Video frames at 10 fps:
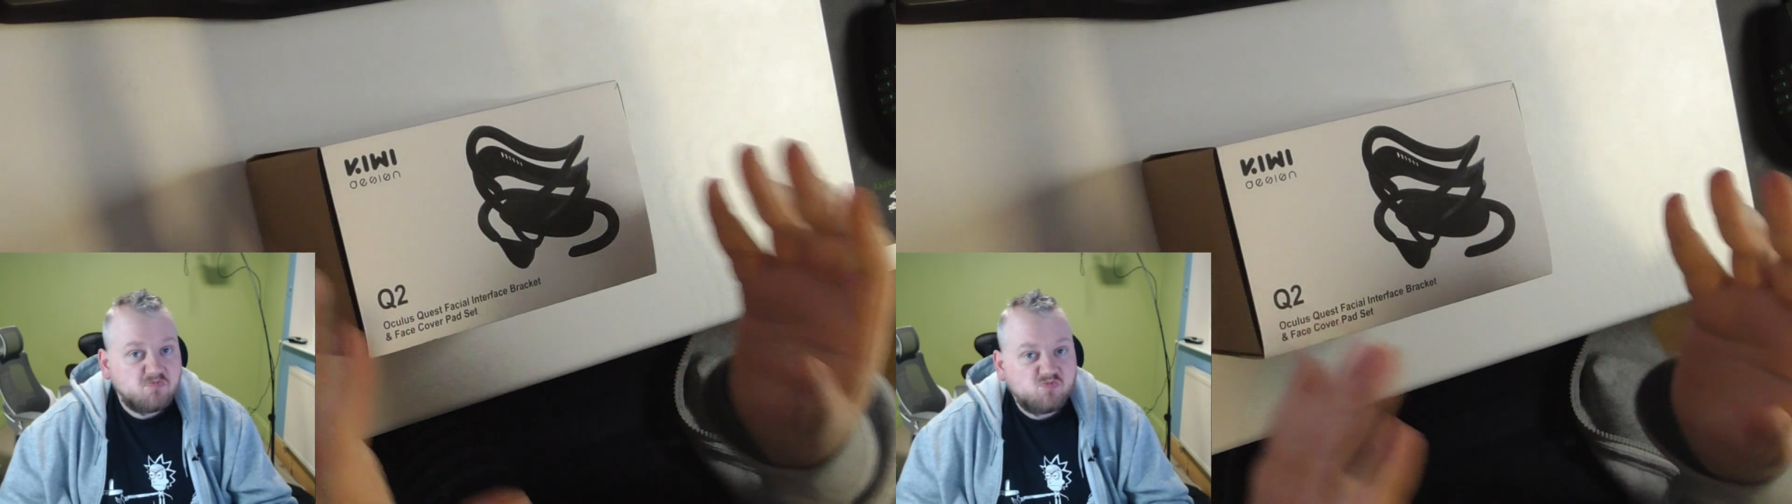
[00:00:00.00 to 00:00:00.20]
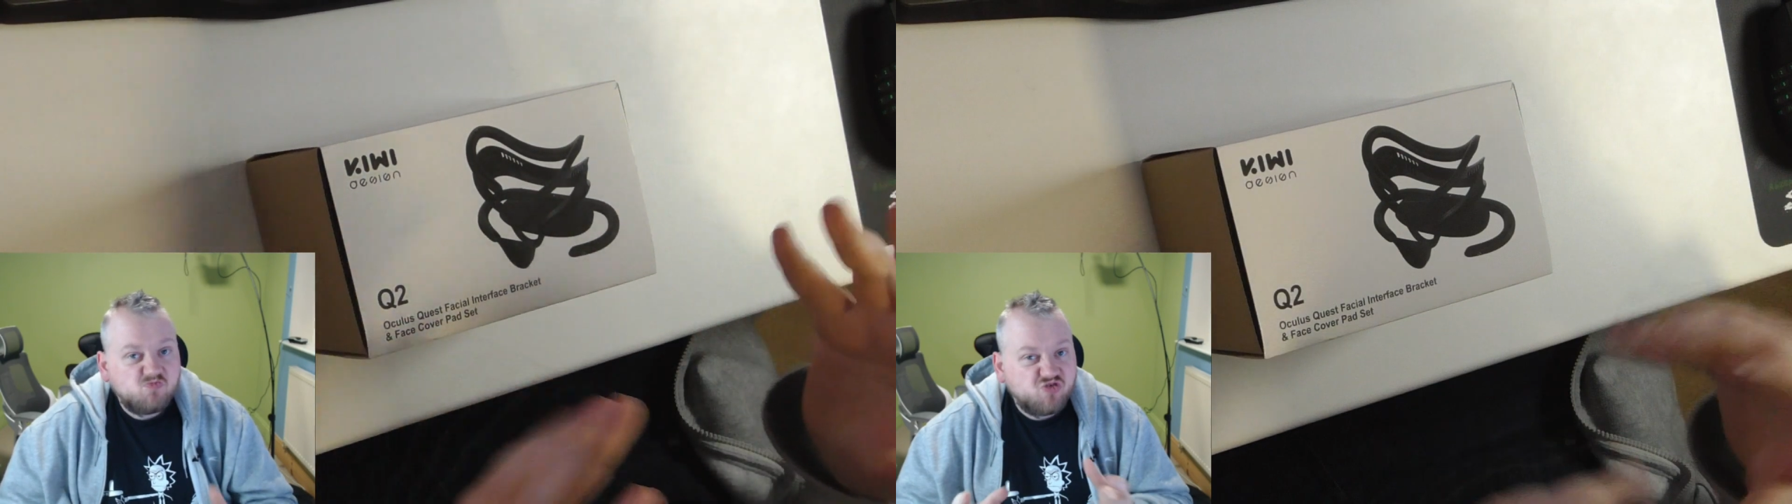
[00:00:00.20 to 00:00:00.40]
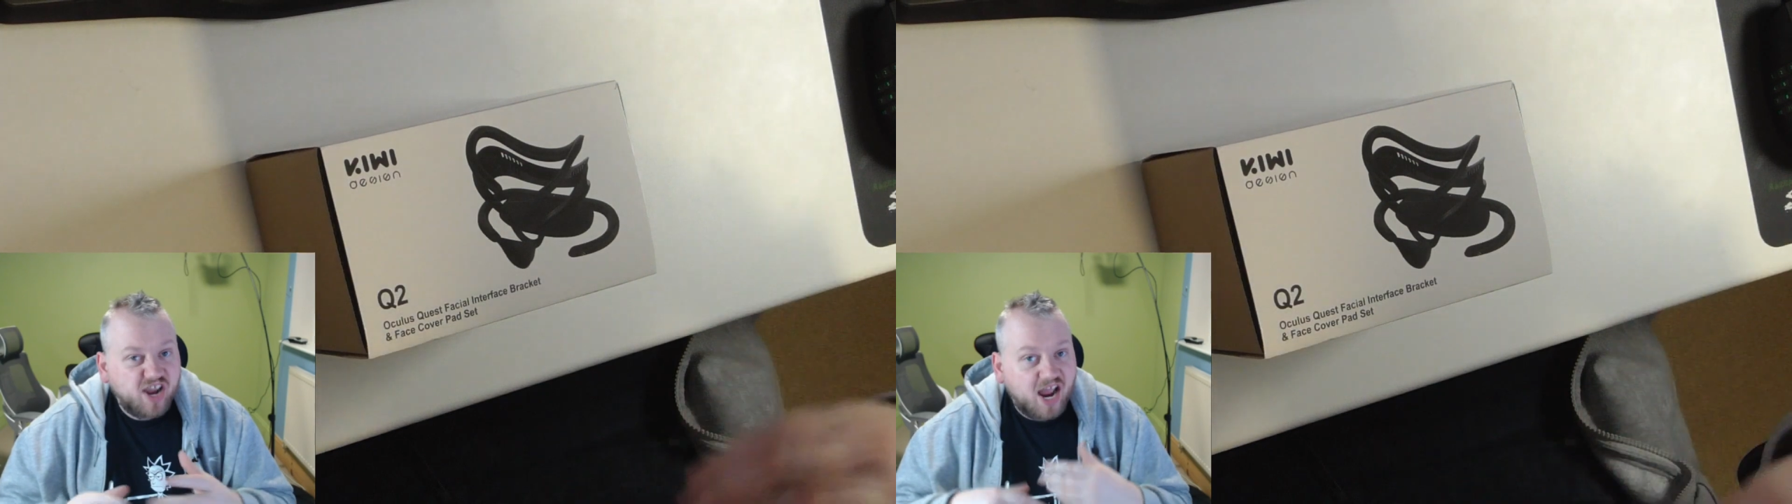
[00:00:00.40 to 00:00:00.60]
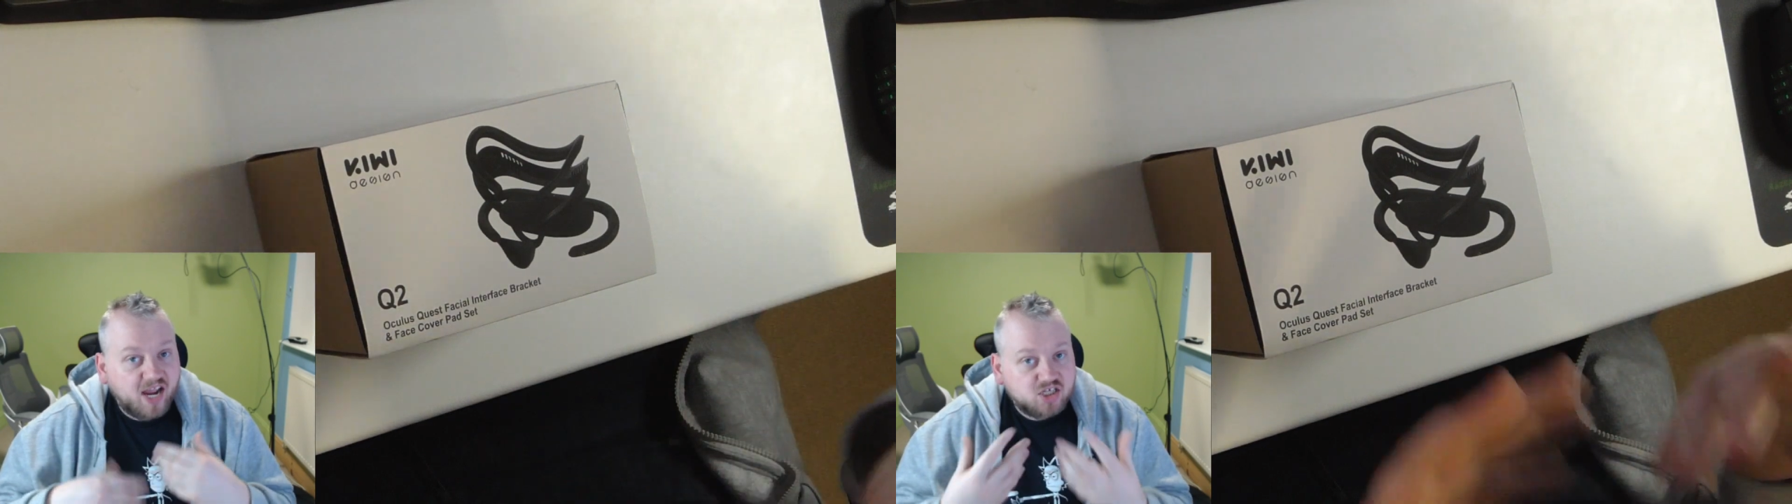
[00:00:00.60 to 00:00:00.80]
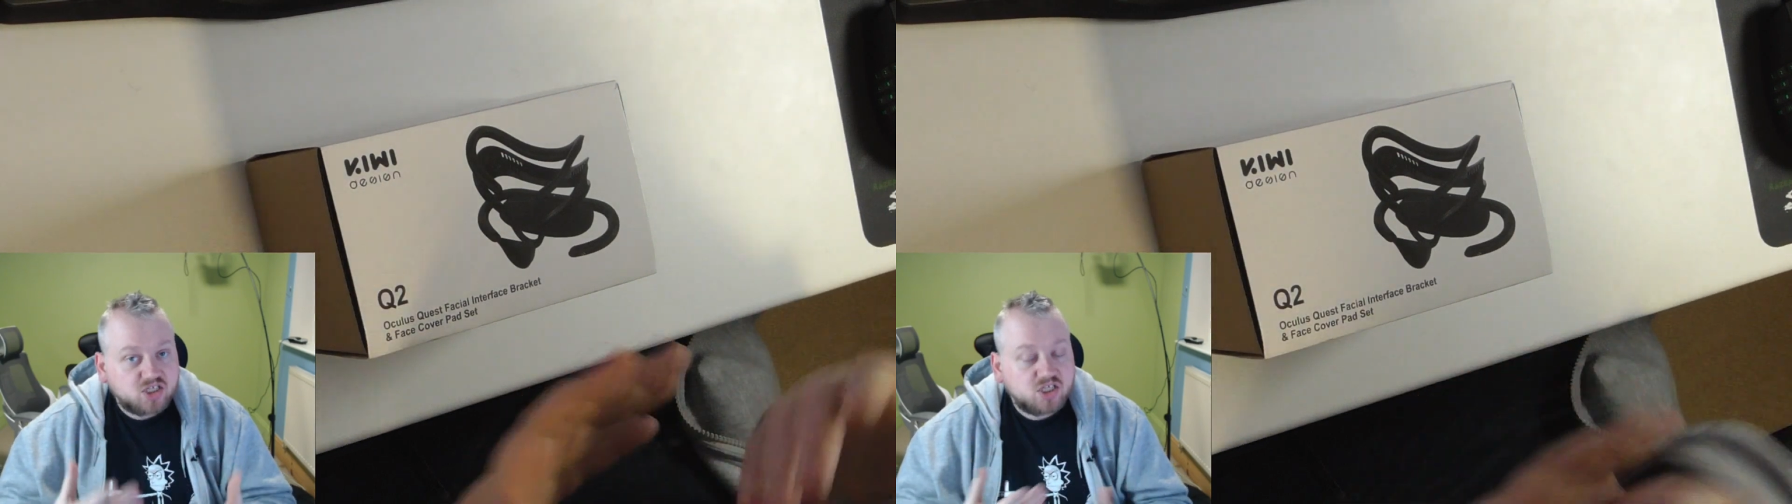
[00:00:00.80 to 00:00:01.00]

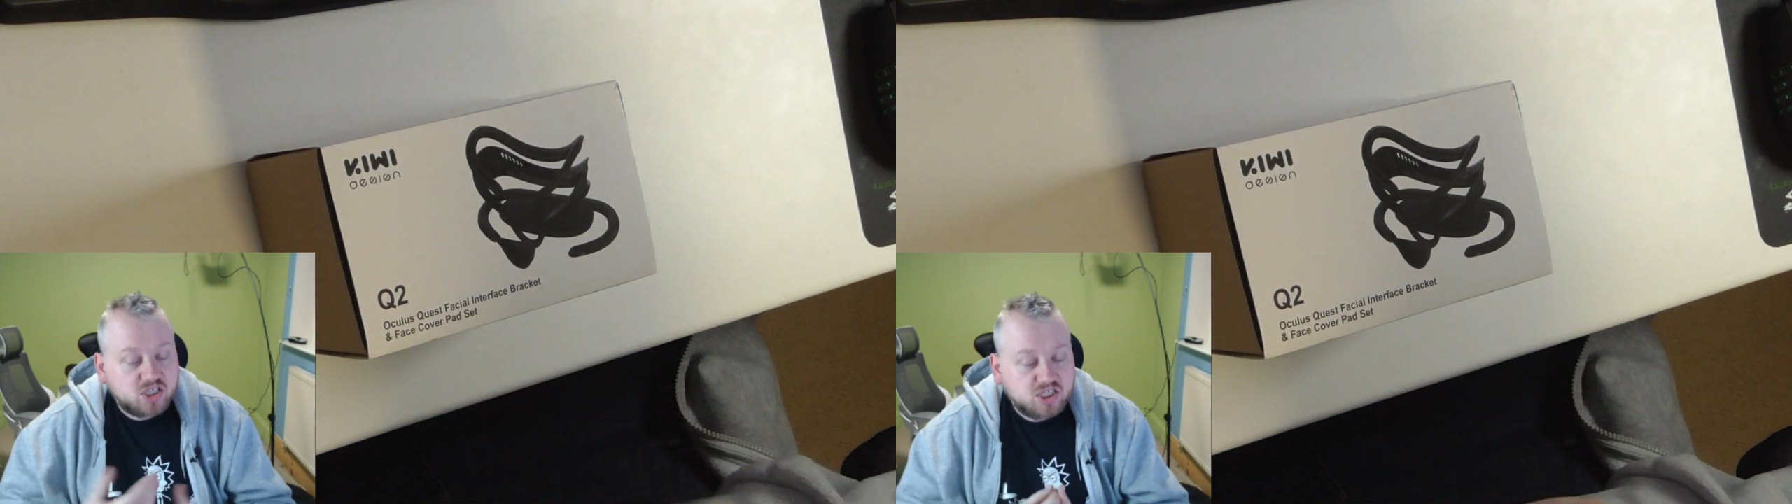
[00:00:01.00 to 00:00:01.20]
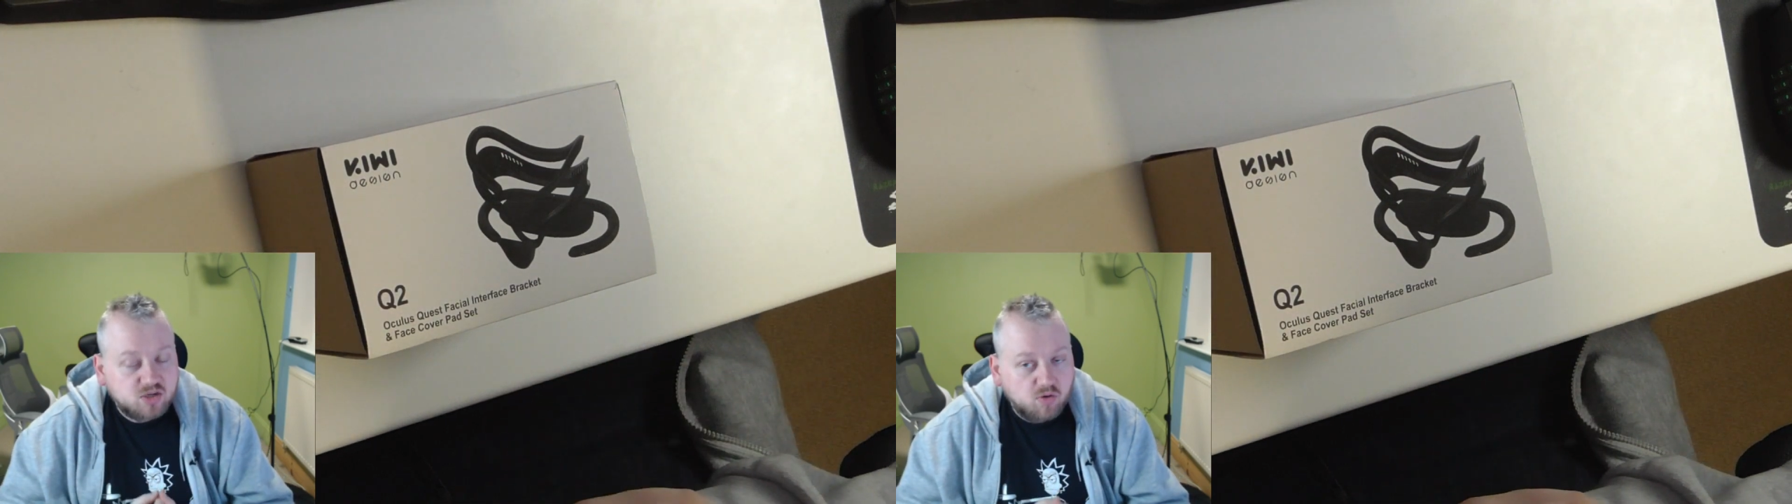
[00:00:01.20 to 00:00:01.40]
reactions to see